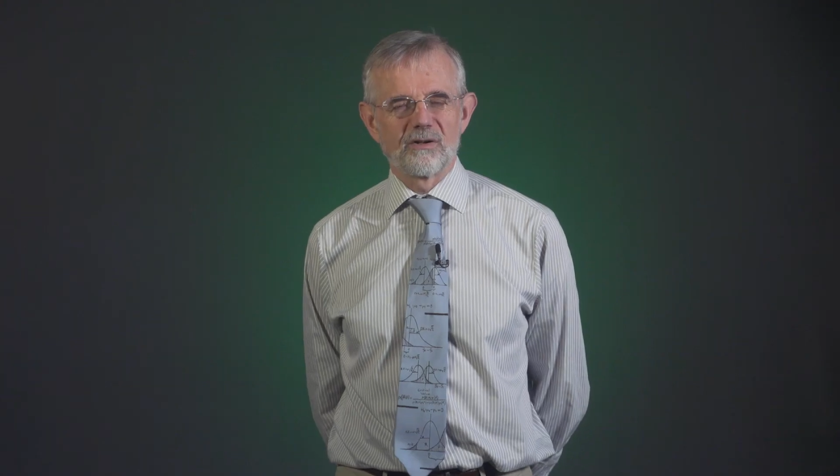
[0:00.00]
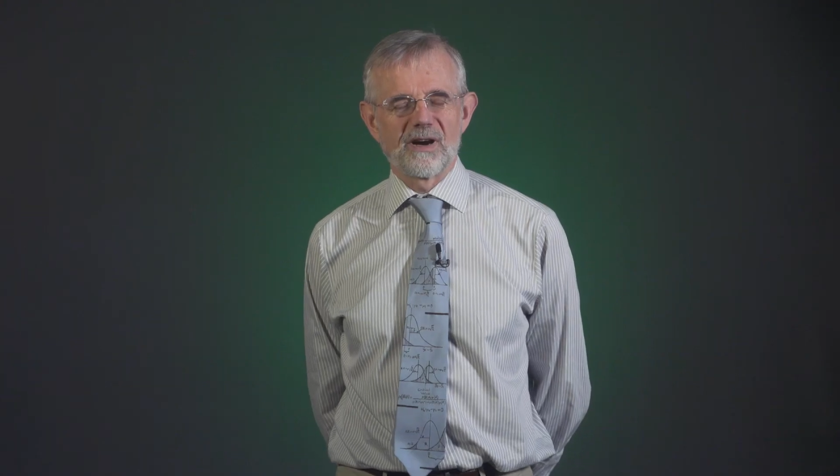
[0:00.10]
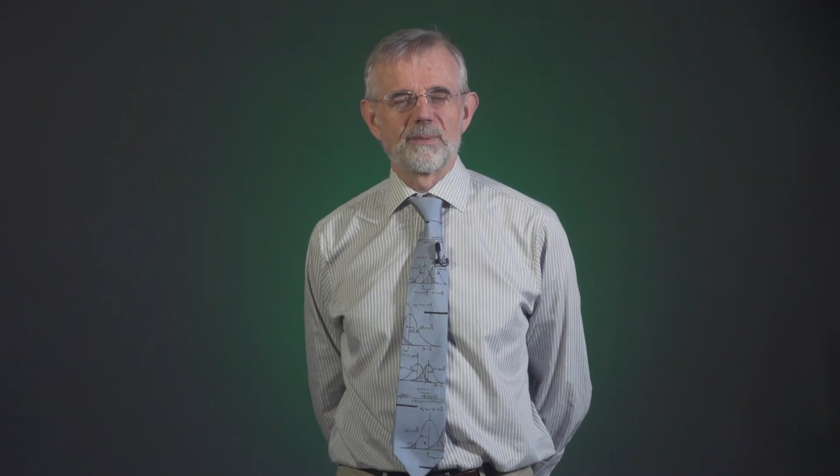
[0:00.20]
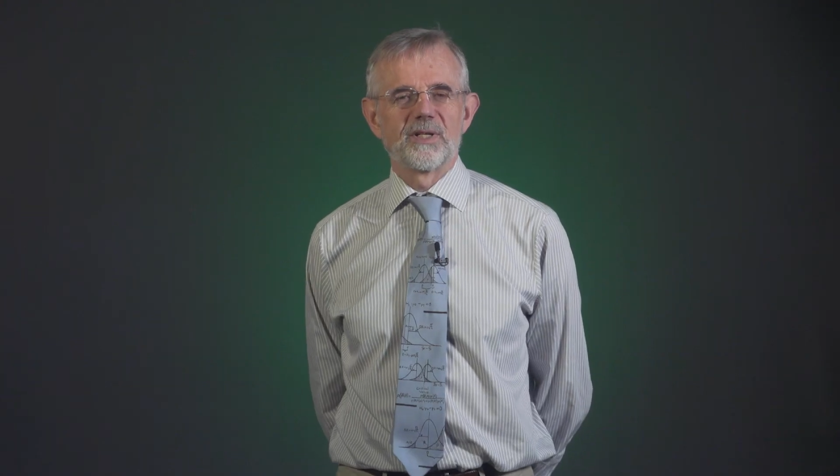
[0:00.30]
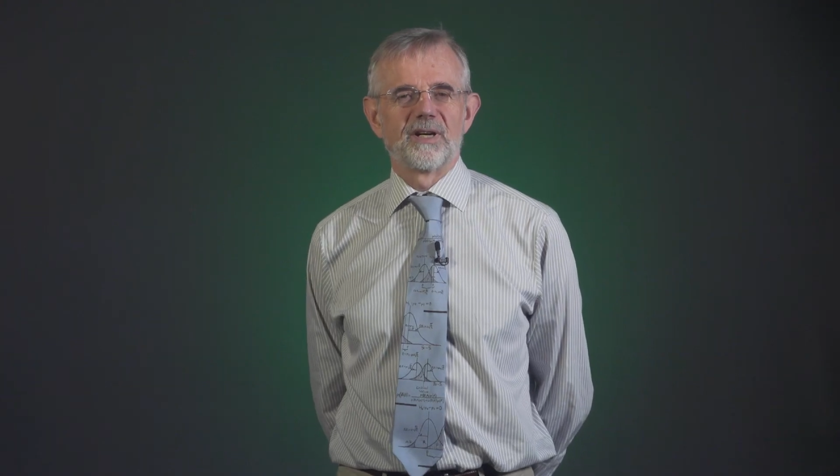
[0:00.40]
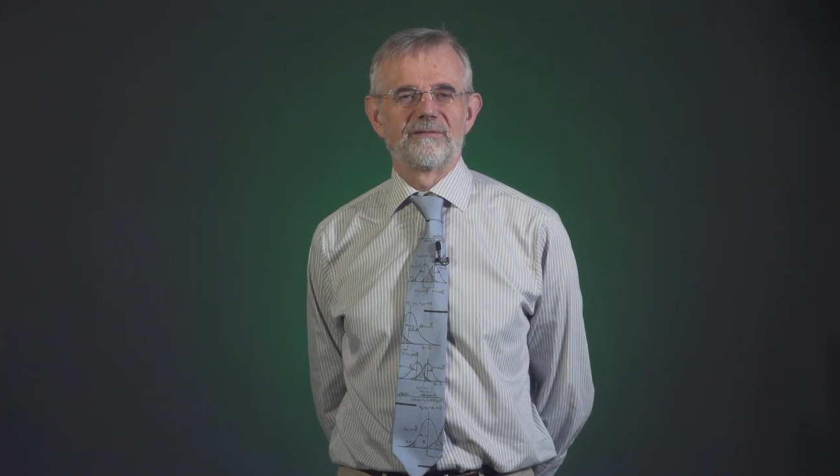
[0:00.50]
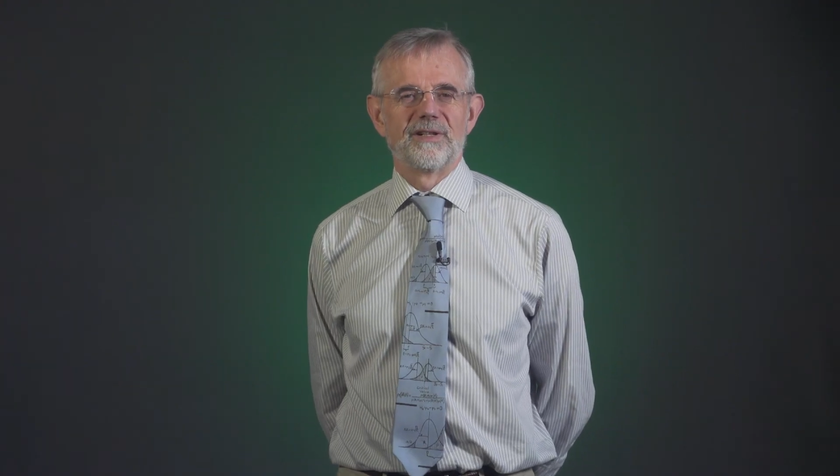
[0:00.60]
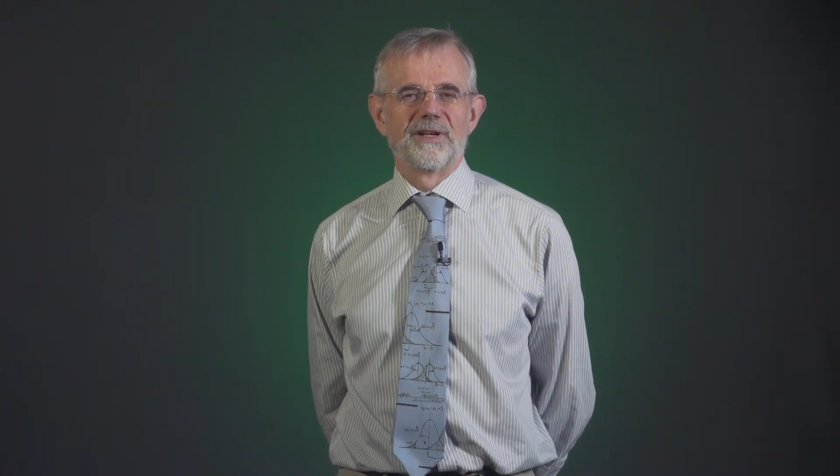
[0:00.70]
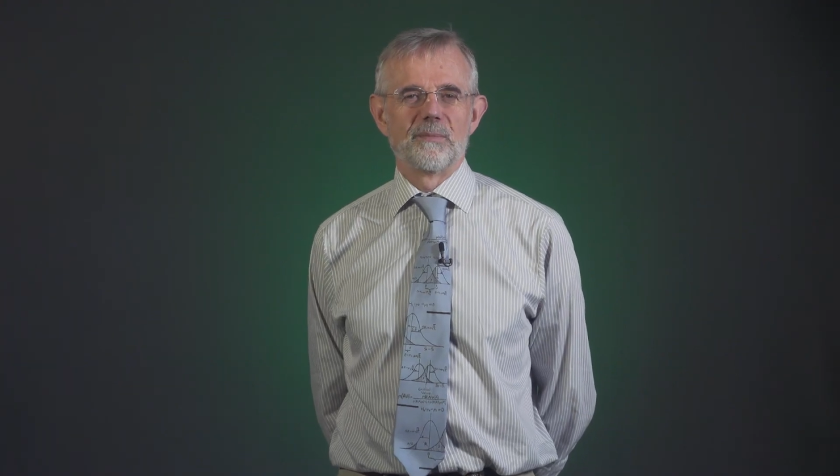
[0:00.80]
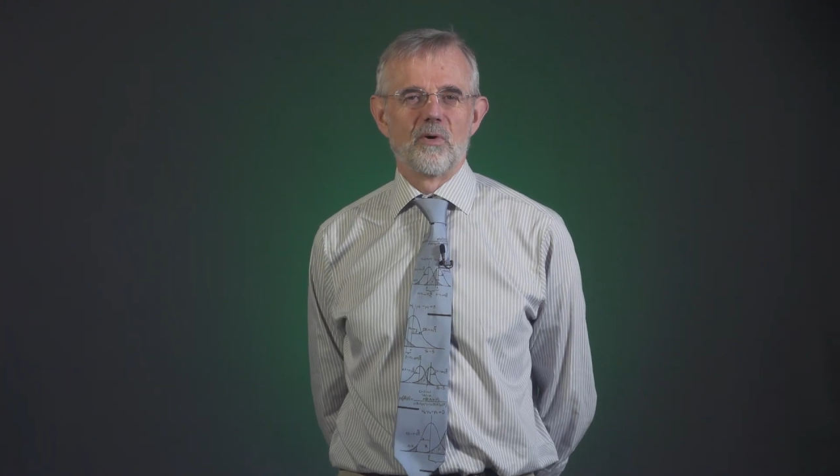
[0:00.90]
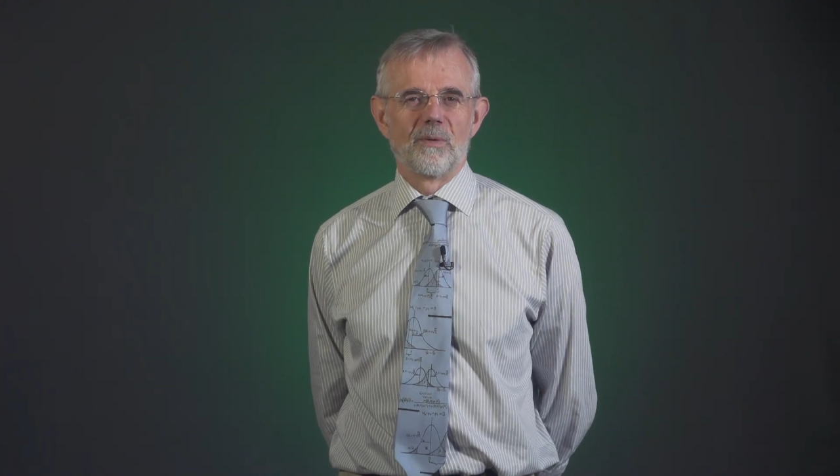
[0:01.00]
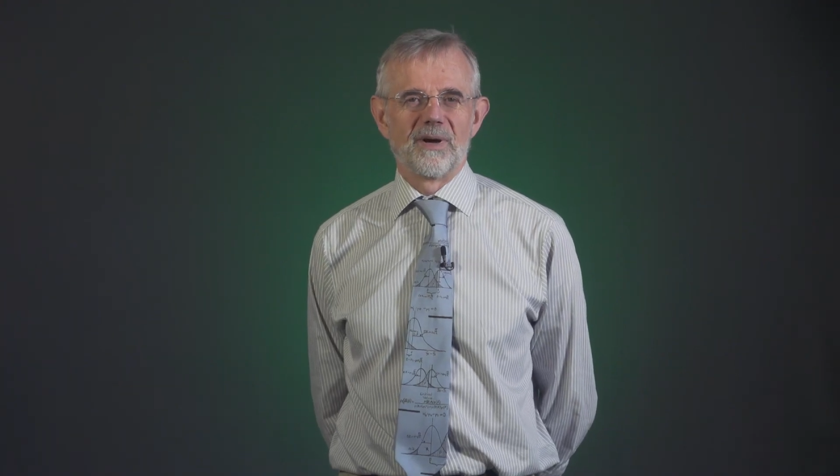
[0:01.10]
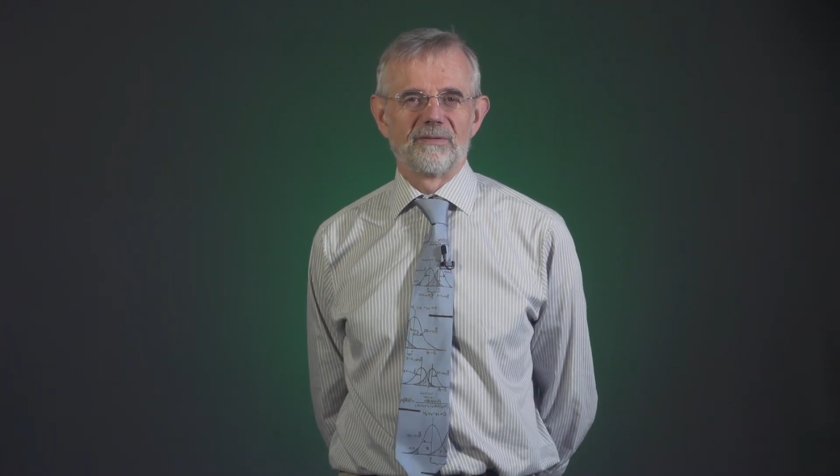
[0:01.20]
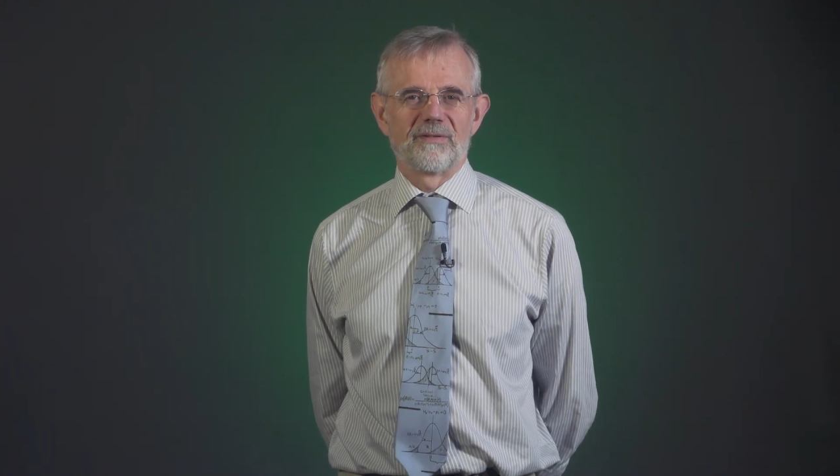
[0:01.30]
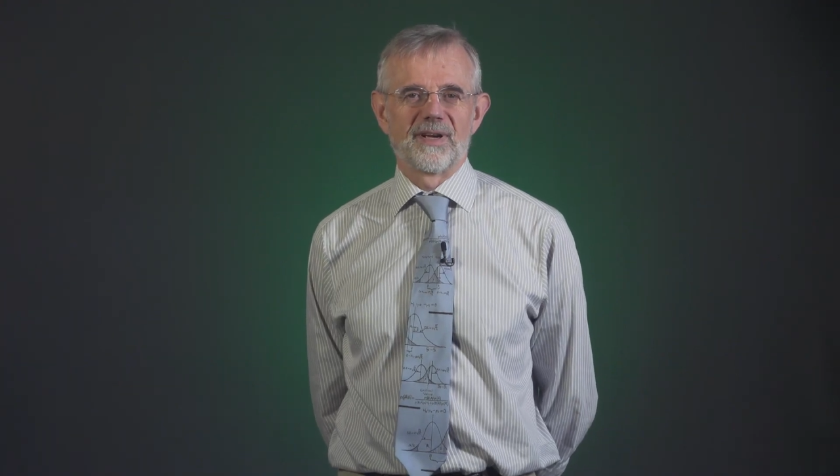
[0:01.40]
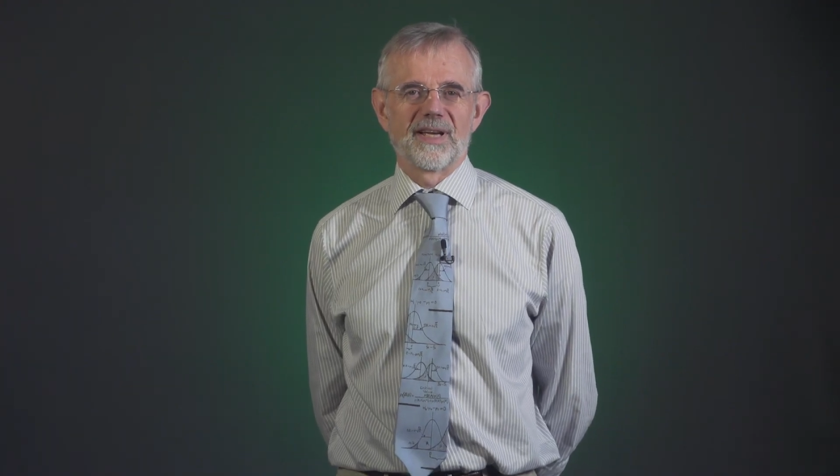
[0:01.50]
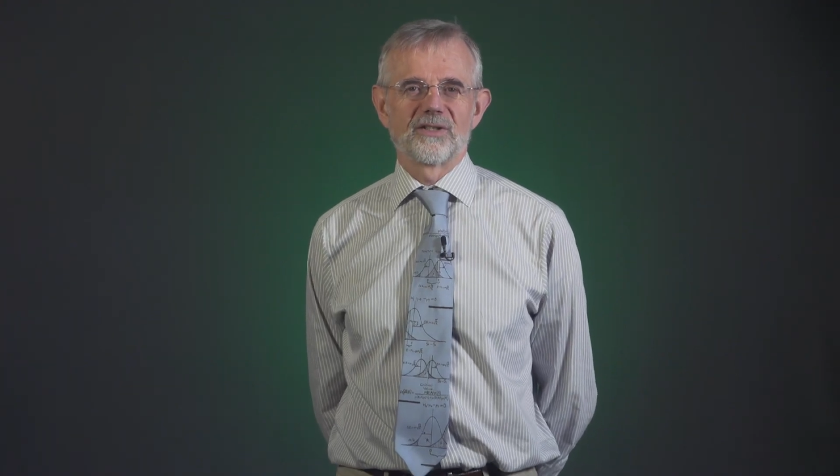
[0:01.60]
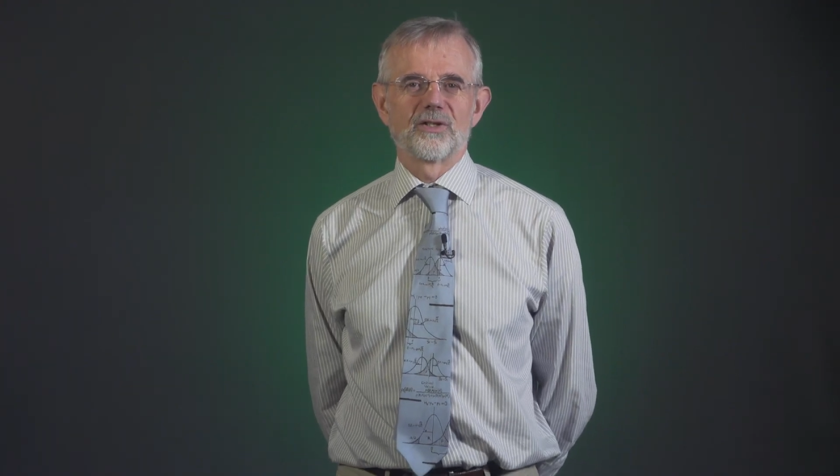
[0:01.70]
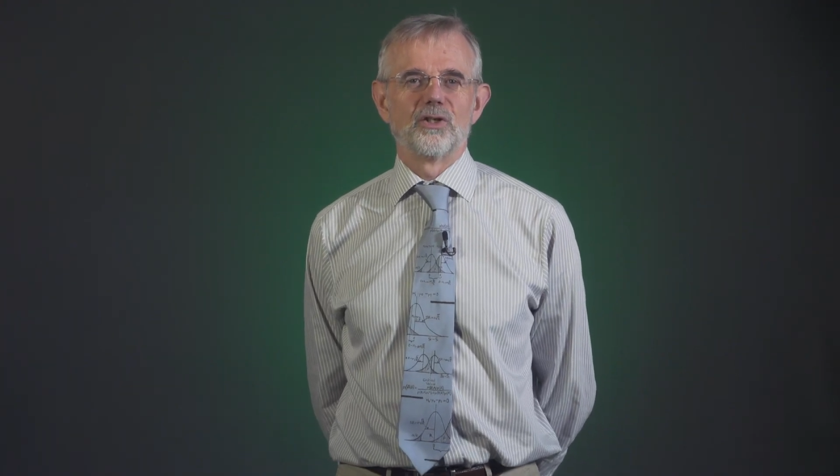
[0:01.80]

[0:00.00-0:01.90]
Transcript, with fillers: your appetite for learning more about facts.